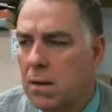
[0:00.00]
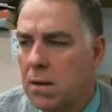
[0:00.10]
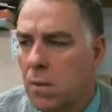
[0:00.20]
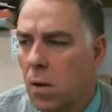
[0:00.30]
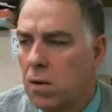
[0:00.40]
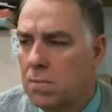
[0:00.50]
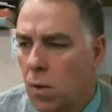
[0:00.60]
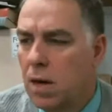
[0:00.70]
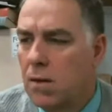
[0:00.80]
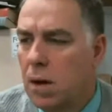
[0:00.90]
more
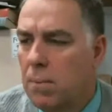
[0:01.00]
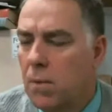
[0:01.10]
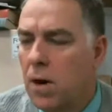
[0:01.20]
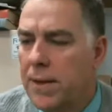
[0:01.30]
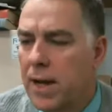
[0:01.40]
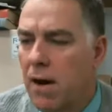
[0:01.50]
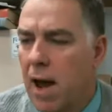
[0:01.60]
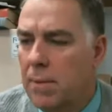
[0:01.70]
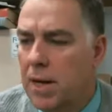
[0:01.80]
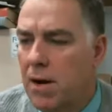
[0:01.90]
on the agronomy
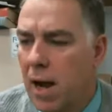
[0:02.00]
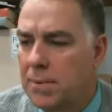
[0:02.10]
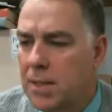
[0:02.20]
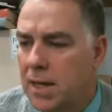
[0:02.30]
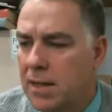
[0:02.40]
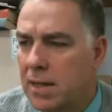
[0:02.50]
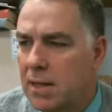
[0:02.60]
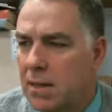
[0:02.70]
crop side then?